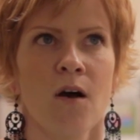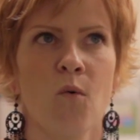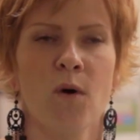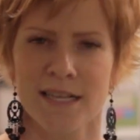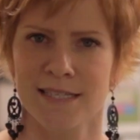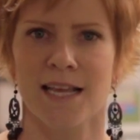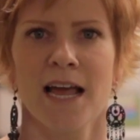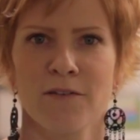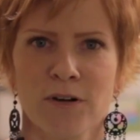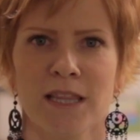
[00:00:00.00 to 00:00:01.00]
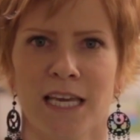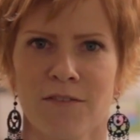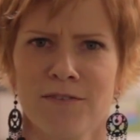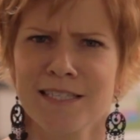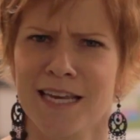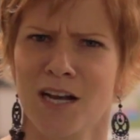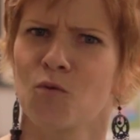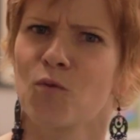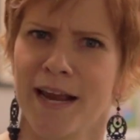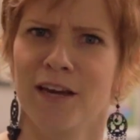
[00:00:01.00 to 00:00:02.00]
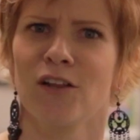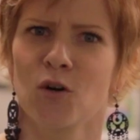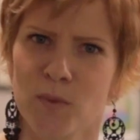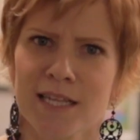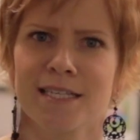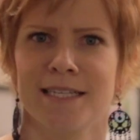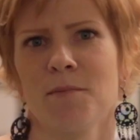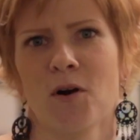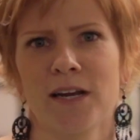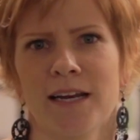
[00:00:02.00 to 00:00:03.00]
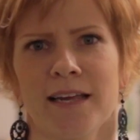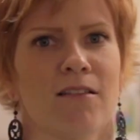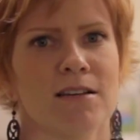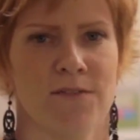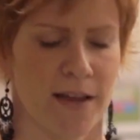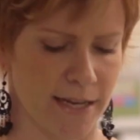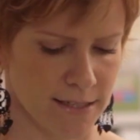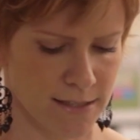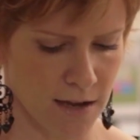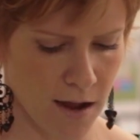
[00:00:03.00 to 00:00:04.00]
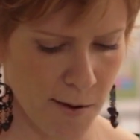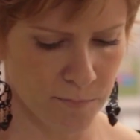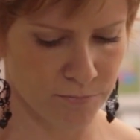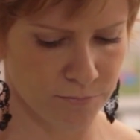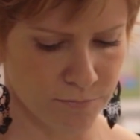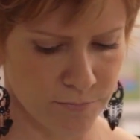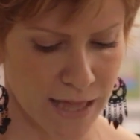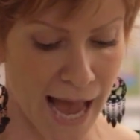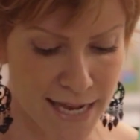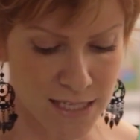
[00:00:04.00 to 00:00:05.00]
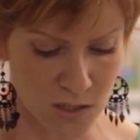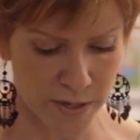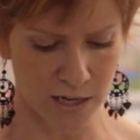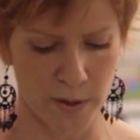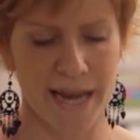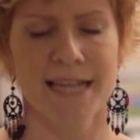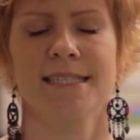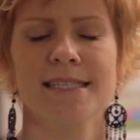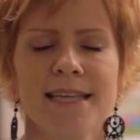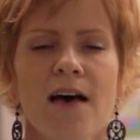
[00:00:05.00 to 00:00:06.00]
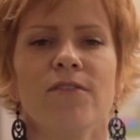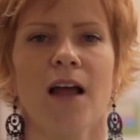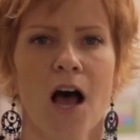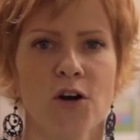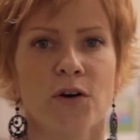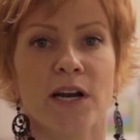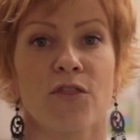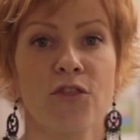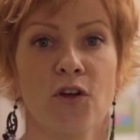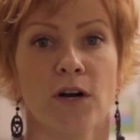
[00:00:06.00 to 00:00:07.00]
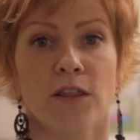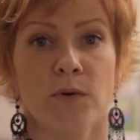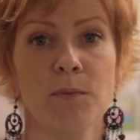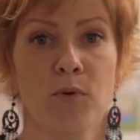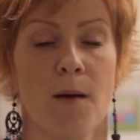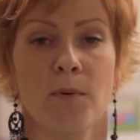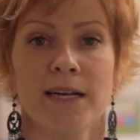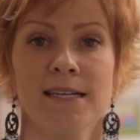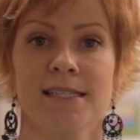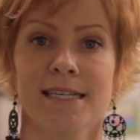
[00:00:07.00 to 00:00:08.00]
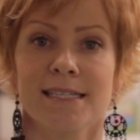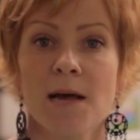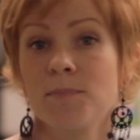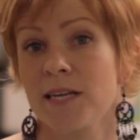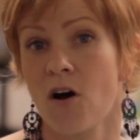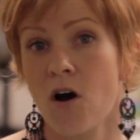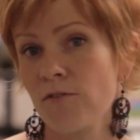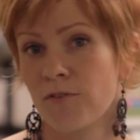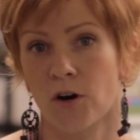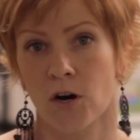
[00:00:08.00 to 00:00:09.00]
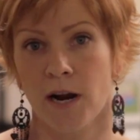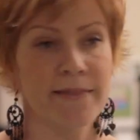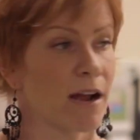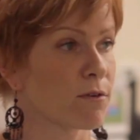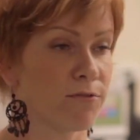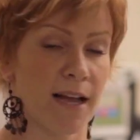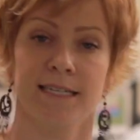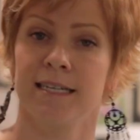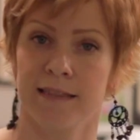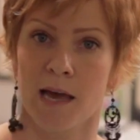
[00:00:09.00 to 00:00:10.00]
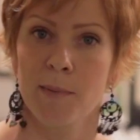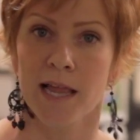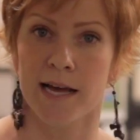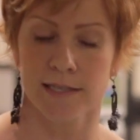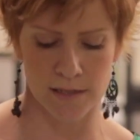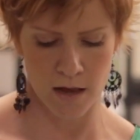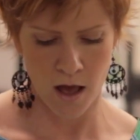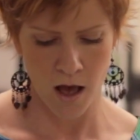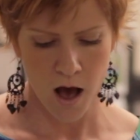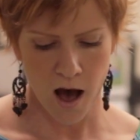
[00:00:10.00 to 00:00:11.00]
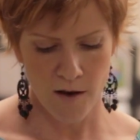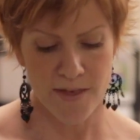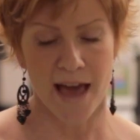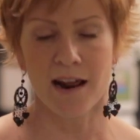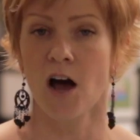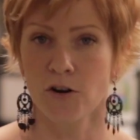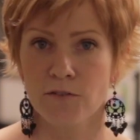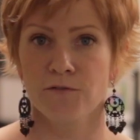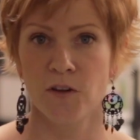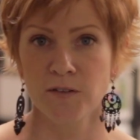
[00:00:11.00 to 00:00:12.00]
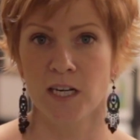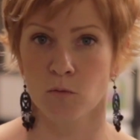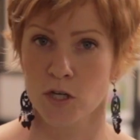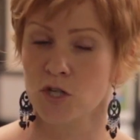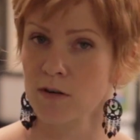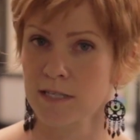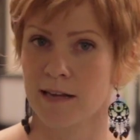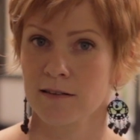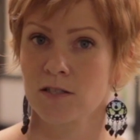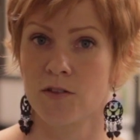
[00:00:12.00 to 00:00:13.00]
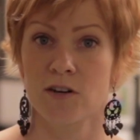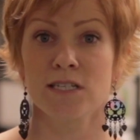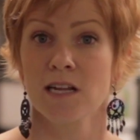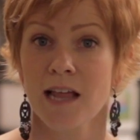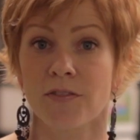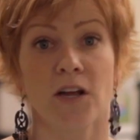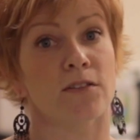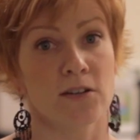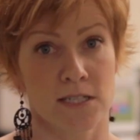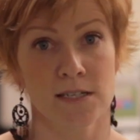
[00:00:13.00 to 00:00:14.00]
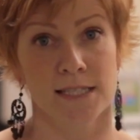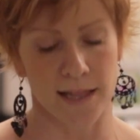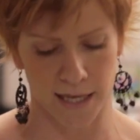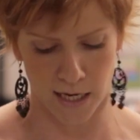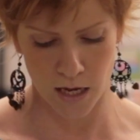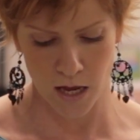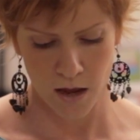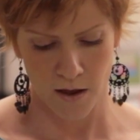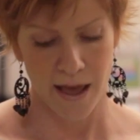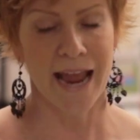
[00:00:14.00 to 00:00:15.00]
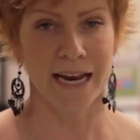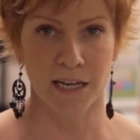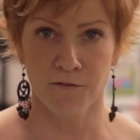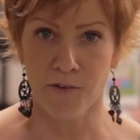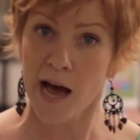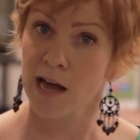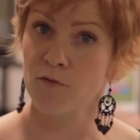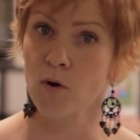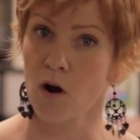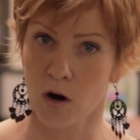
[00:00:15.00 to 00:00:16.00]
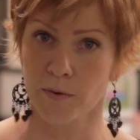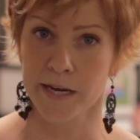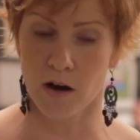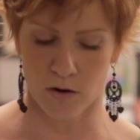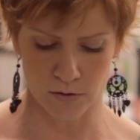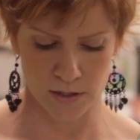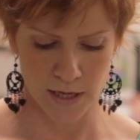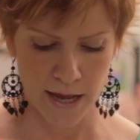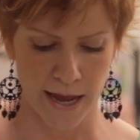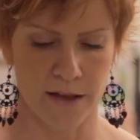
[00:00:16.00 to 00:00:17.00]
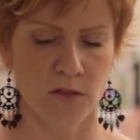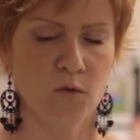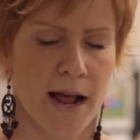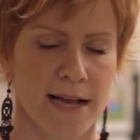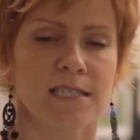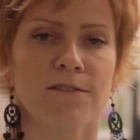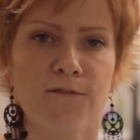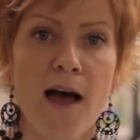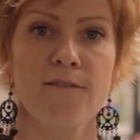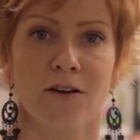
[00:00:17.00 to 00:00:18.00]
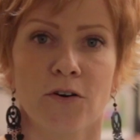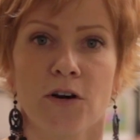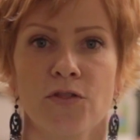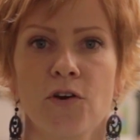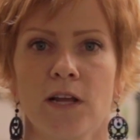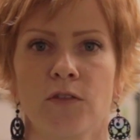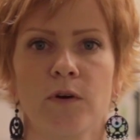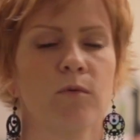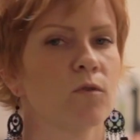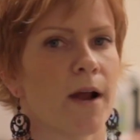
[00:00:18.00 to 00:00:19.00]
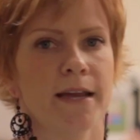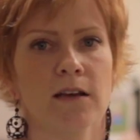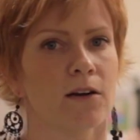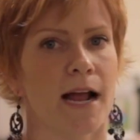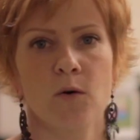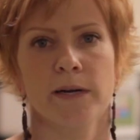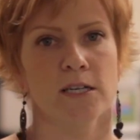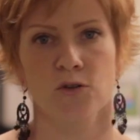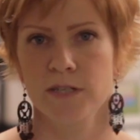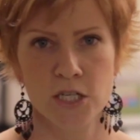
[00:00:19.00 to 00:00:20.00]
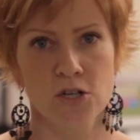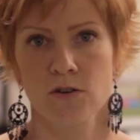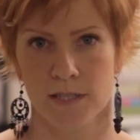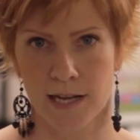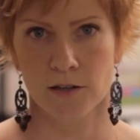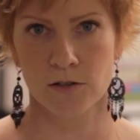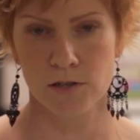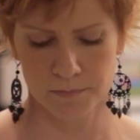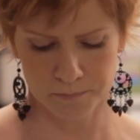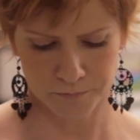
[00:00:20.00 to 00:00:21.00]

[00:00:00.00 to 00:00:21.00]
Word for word: What a sigh of relief. It's like a regular real estate market in Las Vegas. Um, last week, we had 733 properties accept an offer, and that reflected in the MLS. Of that, 115 were short sales, so they're still out there and they're still selling. 85 were REOs, and the rest, 533, were regular equity traditional sellers.